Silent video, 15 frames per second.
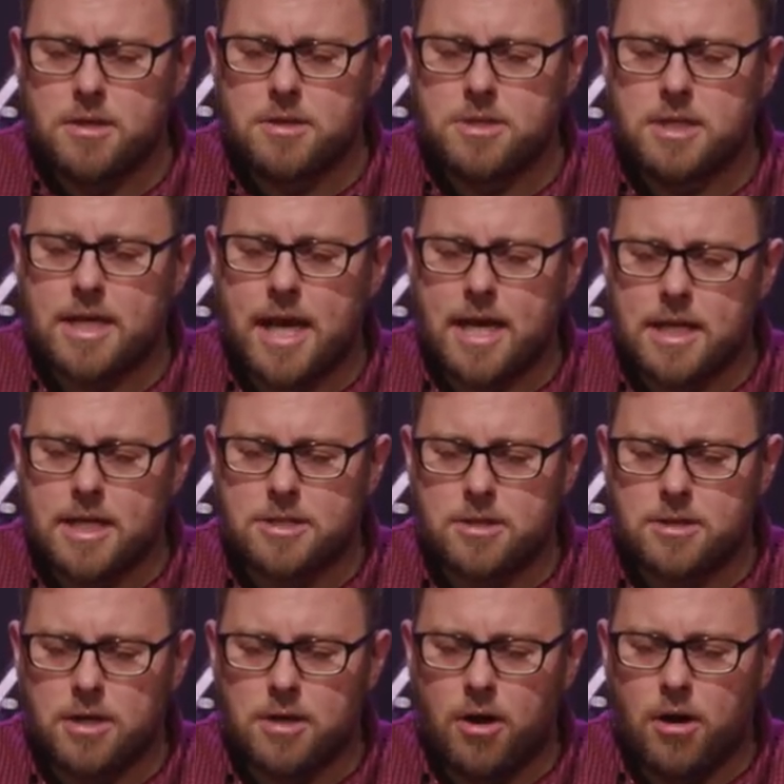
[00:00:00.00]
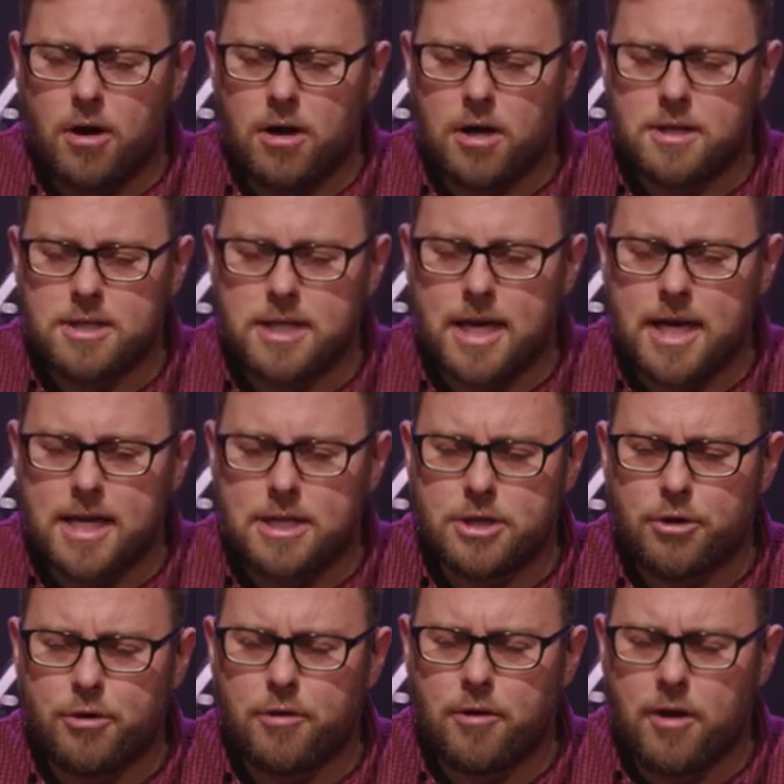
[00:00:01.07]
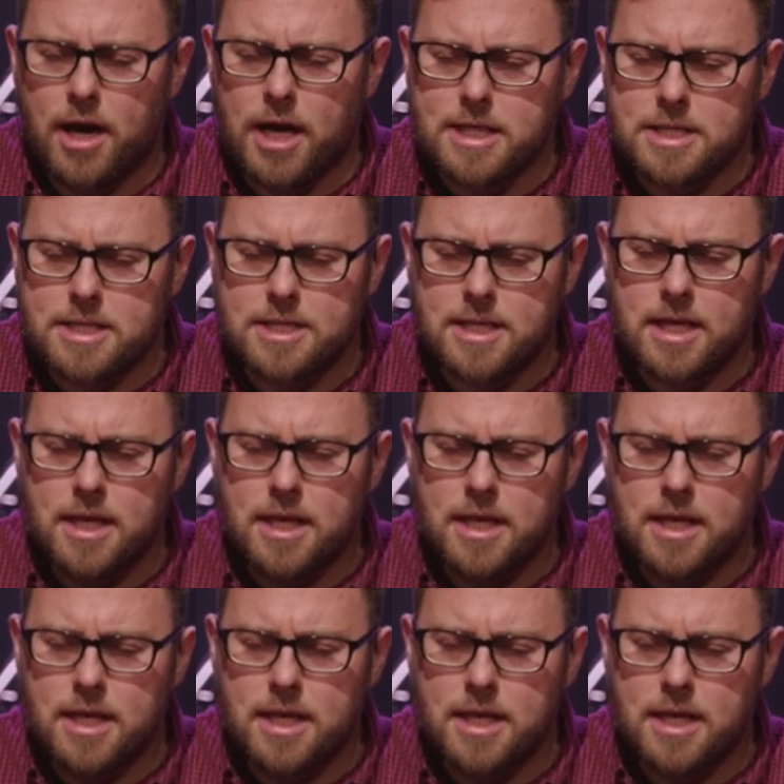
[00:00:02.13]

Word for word: to get into the ark, to get into Christ.